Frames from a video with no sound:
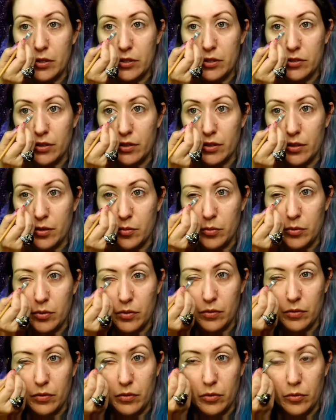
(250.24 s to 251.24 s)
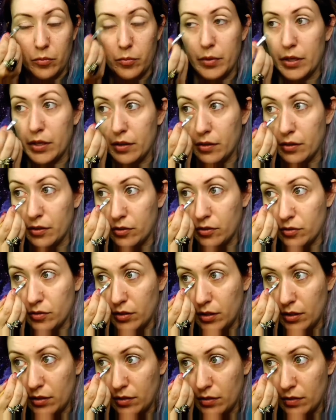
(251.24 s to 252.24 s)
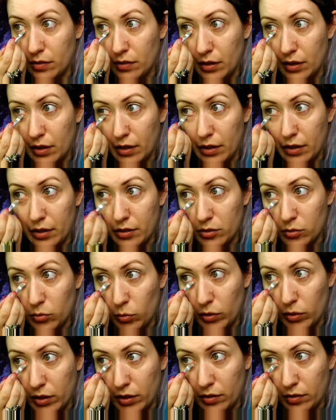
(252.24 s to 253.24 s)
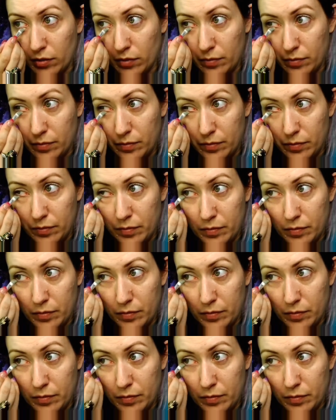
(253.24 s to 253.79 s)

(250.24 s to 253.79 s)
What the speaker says: I'm actually going to put a little bit underneath of the eye as well.